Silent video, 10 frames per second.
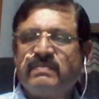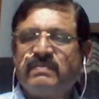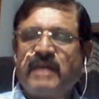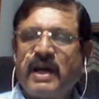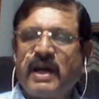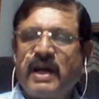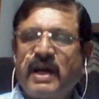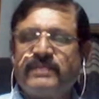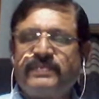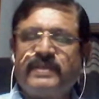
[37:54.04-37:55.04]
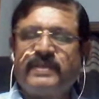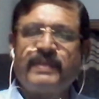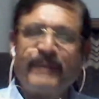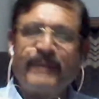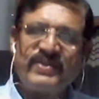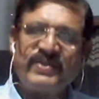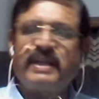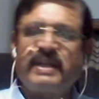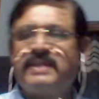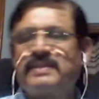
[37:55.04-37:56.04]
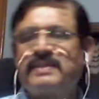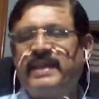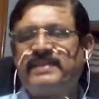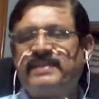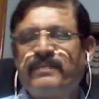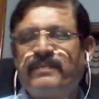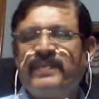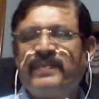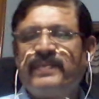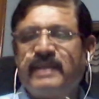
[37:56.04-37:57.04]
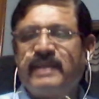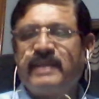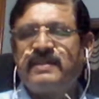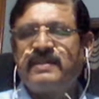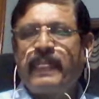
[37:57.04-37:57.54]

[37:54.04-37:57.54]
on behalf of the petitioner in this case that